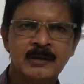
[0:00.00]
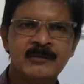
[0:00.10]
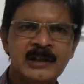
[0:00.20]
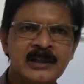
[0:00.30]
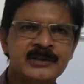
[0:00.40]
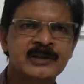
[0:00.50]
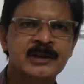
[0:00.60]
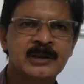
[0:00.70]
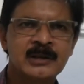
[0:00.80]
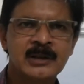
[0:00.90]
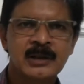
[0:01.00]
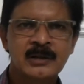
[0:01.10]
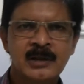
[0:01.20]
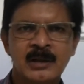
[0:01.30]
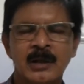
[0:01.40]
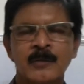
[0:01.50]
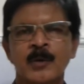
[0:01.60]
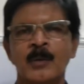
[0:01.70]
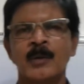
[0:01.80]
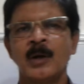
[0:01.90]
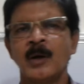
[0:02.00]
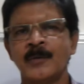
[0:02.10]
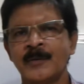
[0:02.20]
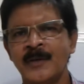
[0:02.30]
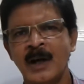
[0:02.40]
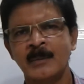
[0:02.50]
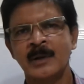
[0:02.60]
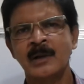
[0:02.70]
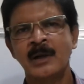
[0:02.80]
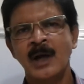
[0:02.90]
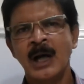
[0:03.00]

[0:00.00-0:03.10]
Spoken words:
a village girl of a farmer,